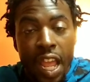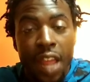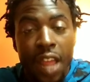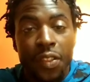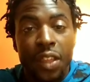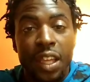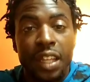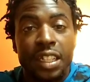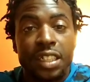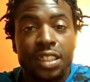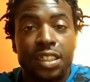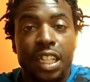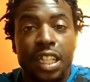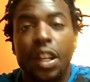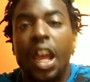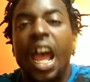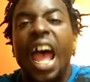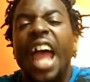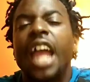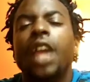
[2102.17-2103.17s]
and then he
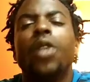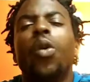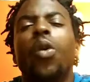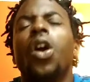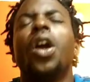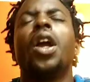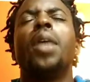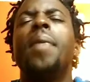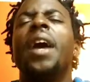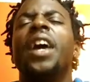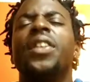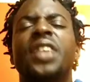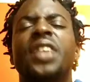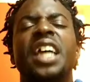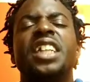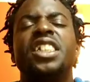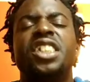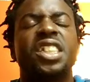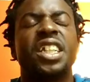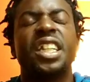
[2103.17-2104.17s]
said, I ain't worried about
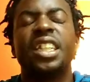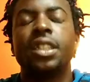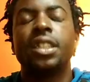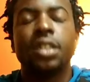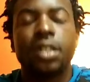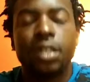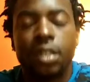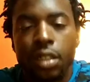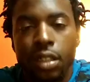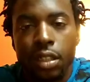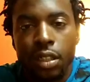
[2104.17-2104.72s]
that shit.